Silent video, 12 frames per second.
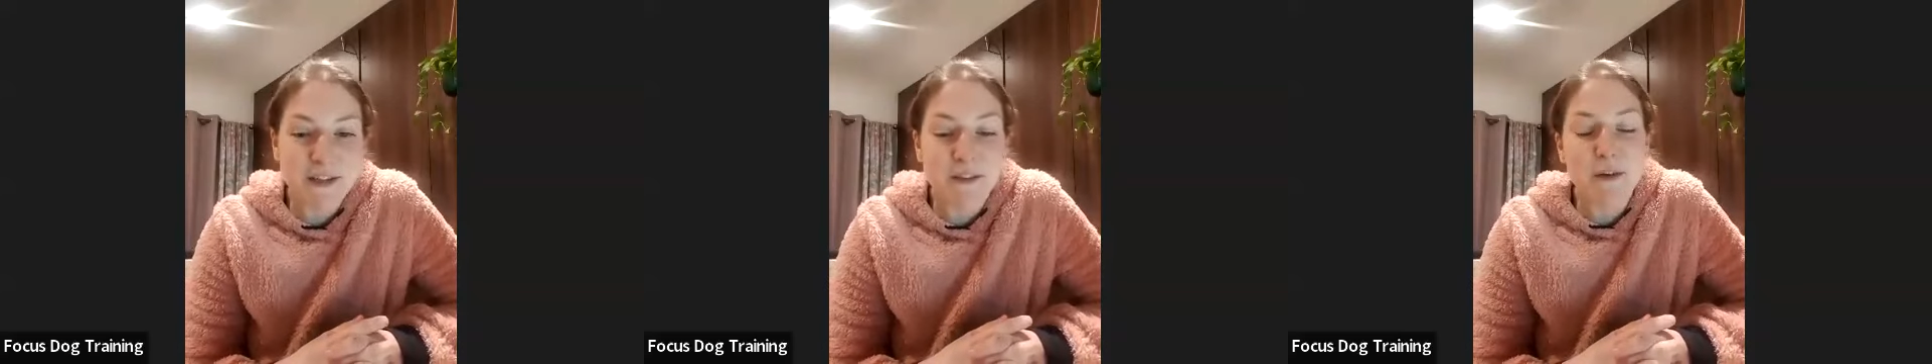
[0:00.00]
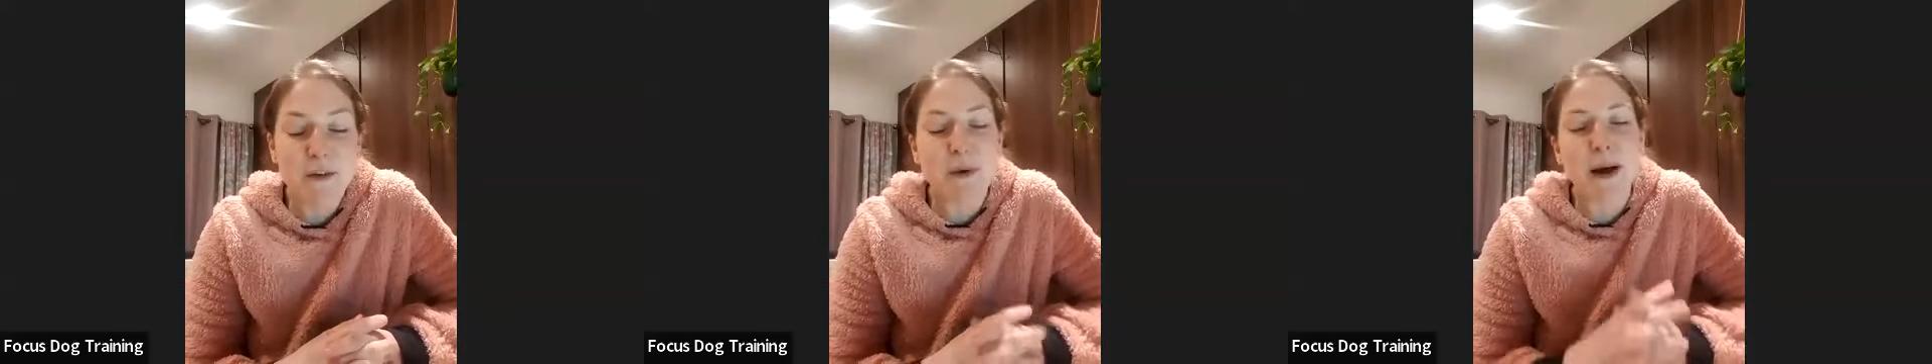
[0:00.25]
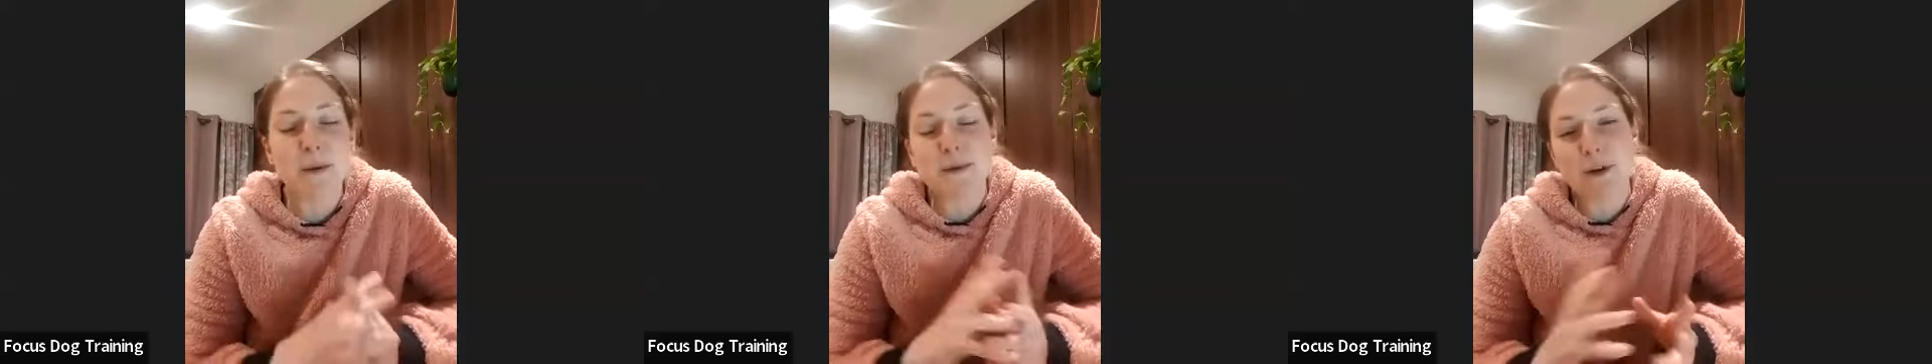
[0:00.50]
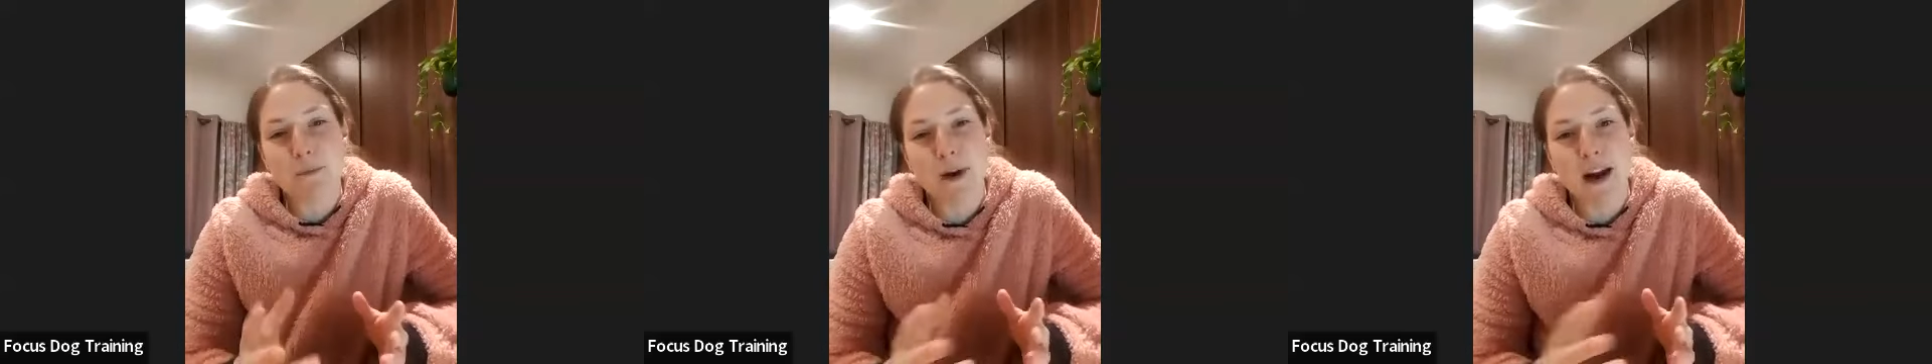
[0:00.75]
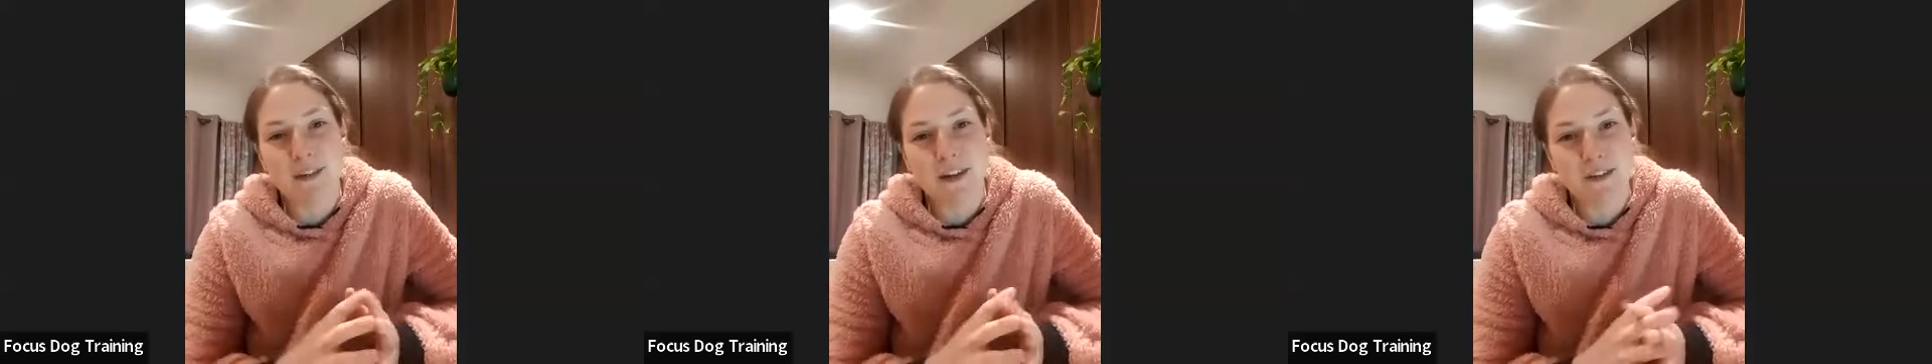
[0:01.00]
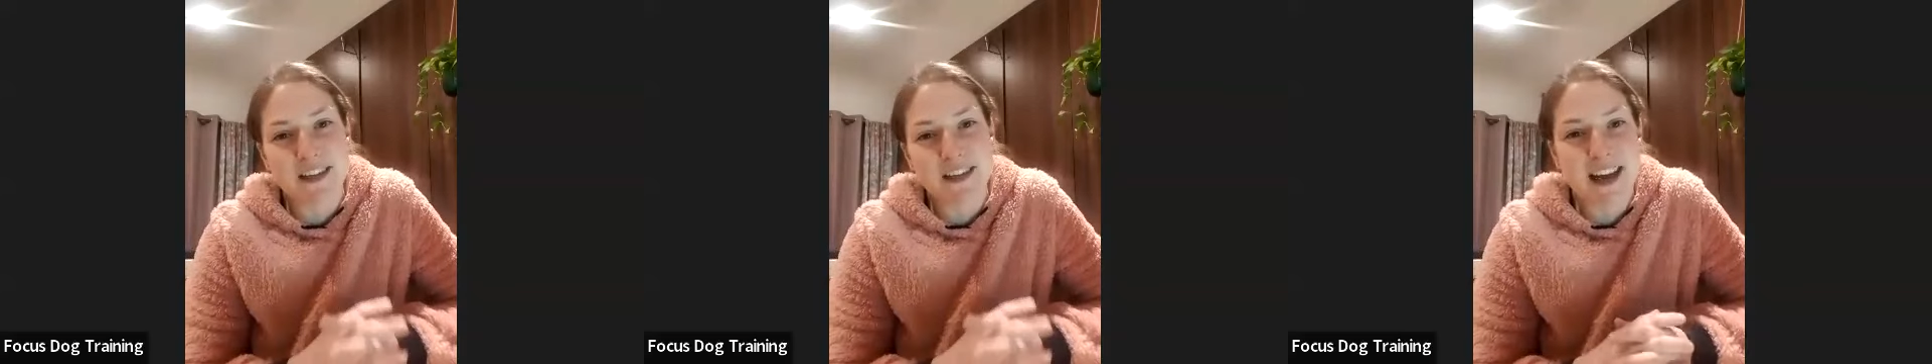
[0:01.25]
So if you're perhaps not brave
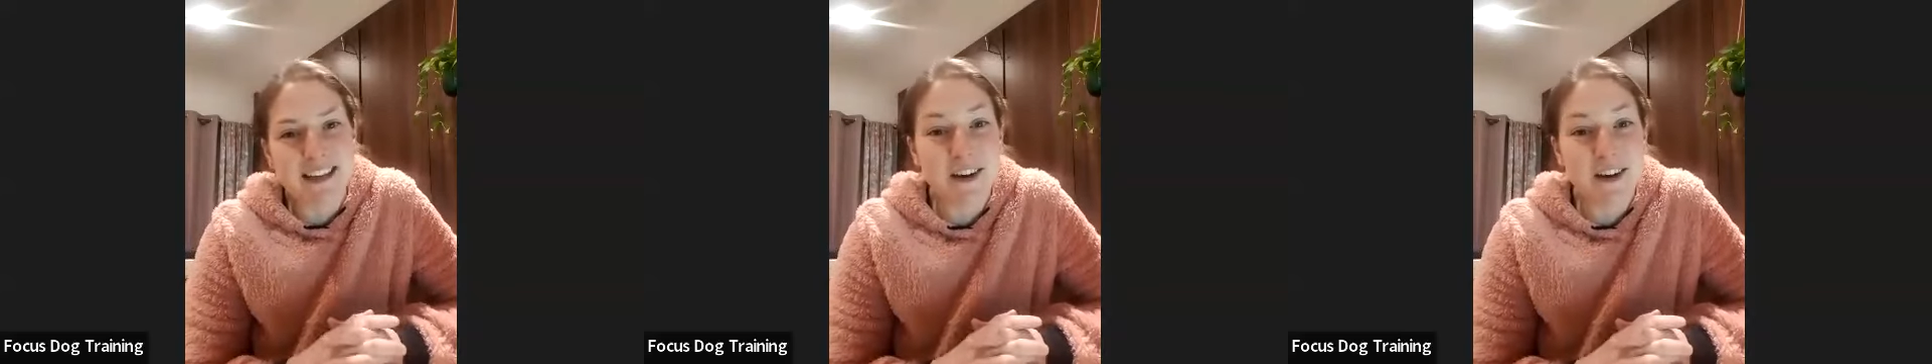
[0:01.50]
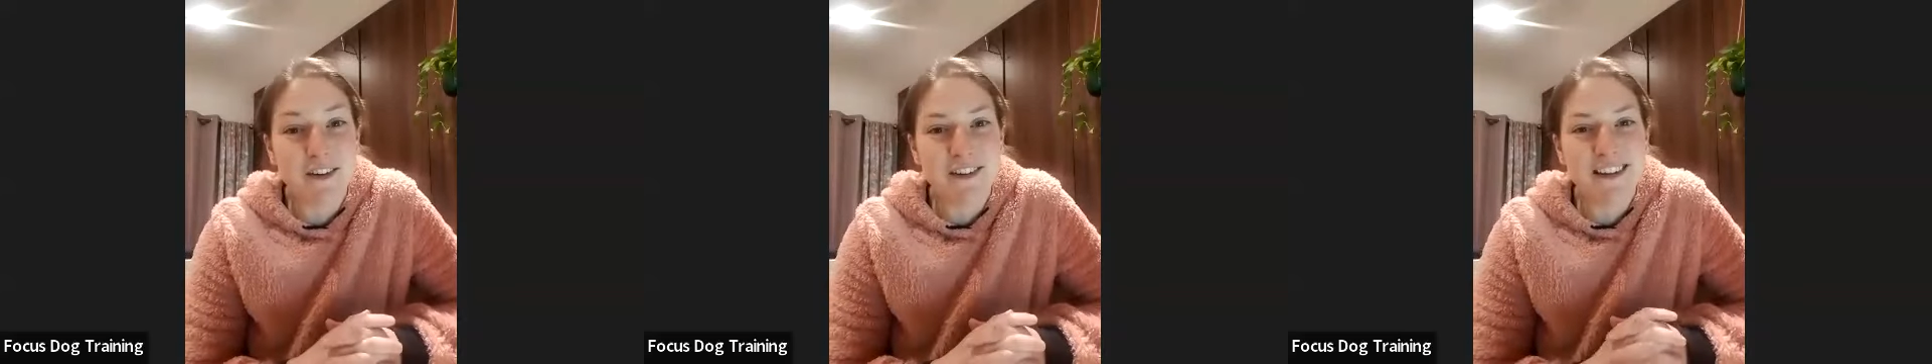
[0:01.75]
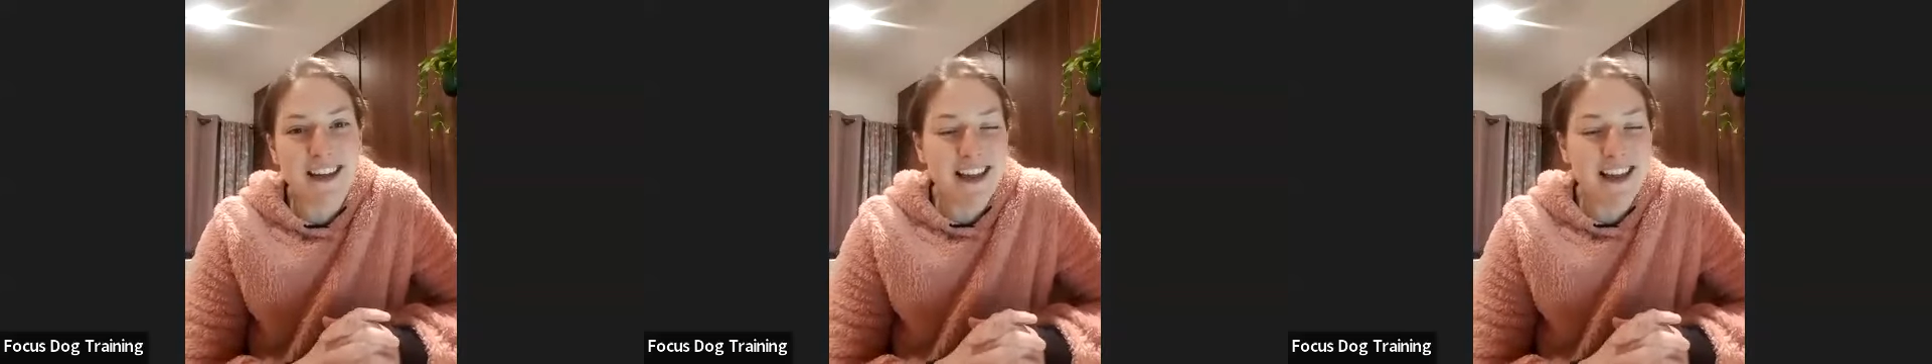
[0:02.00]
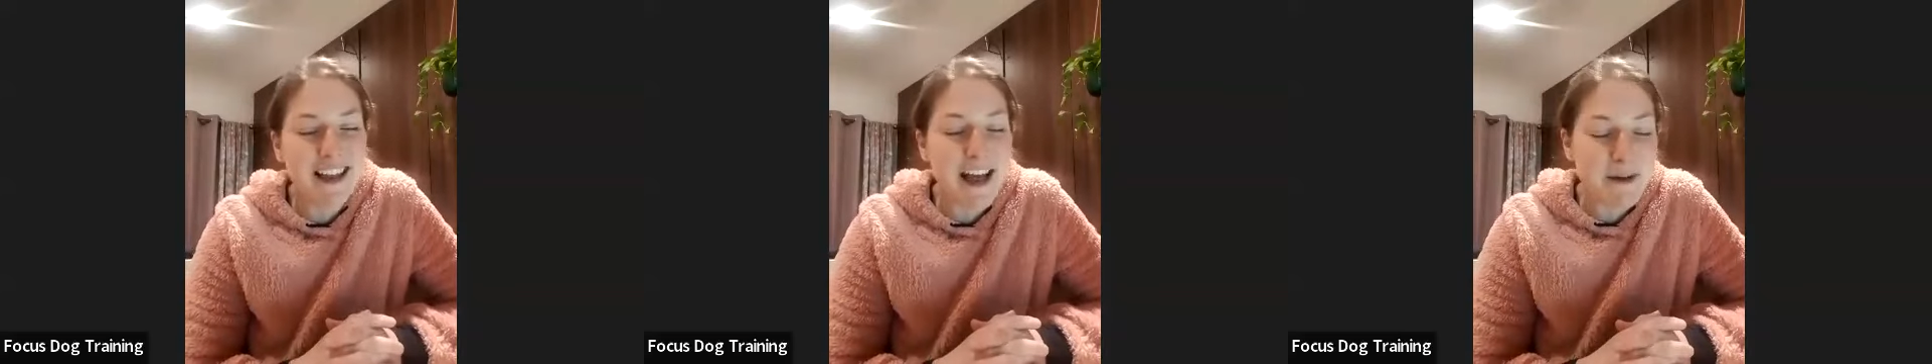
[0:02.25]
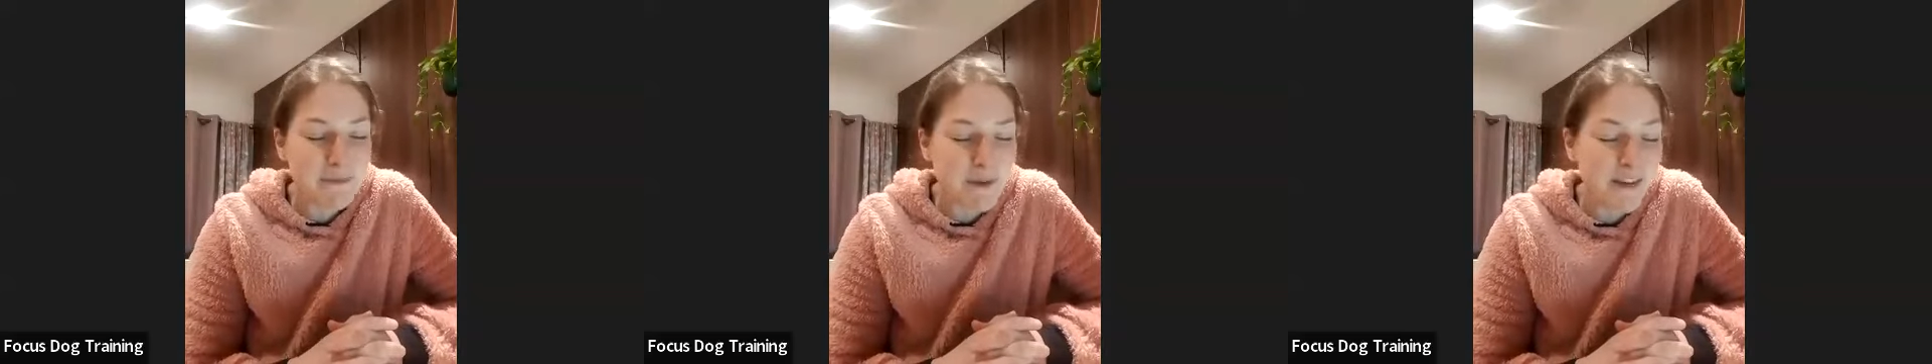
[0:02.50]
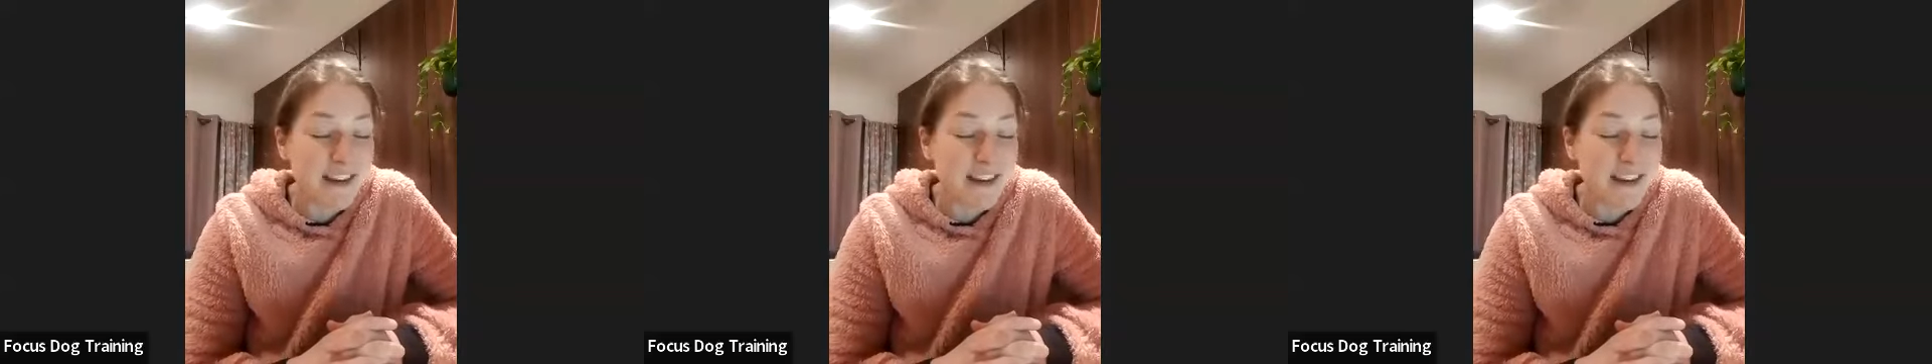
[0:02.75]
enough to ask on the camera,